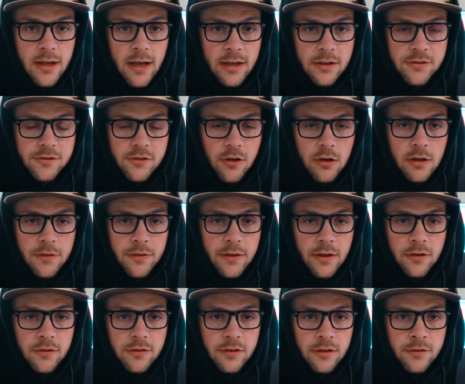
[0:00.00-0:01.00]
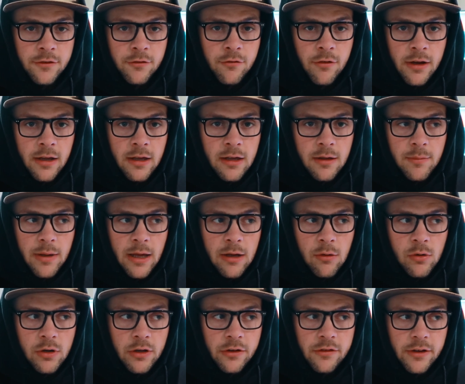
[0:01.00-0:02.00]
I started this Instagram, I
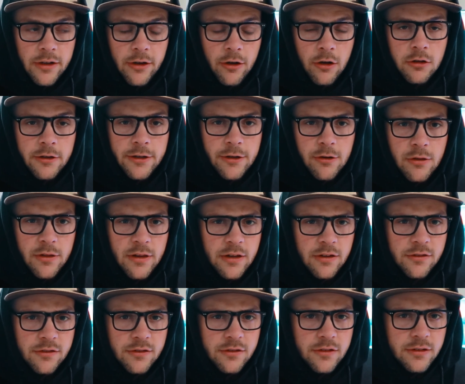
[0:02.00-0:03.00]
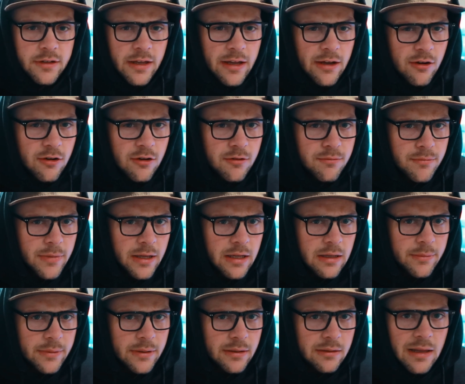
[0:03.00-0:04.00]
want to say earlier this year,
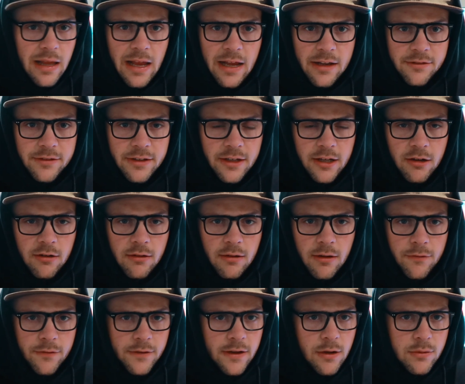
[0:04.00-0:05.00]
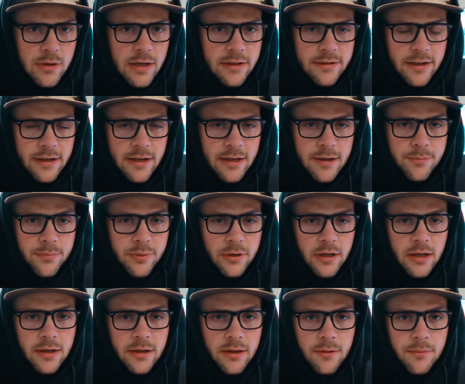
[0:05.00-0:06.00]
maybe last year. I forget when I did it,
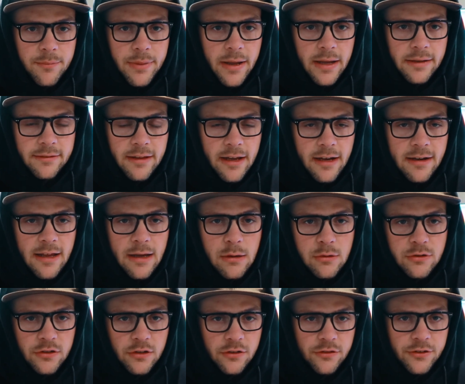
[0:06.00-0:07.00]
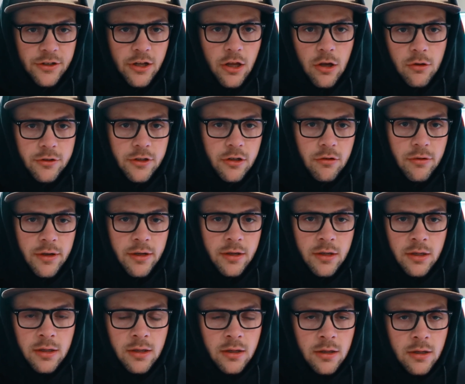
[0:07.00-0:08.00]
but back then I was just, you know,
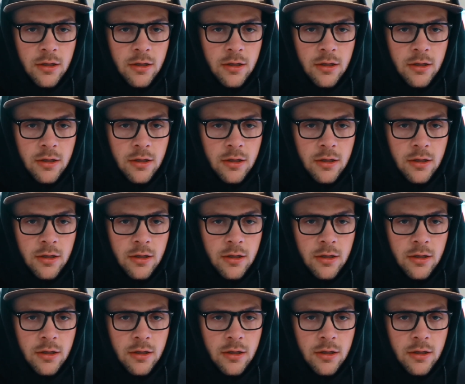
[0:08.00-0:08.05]
doing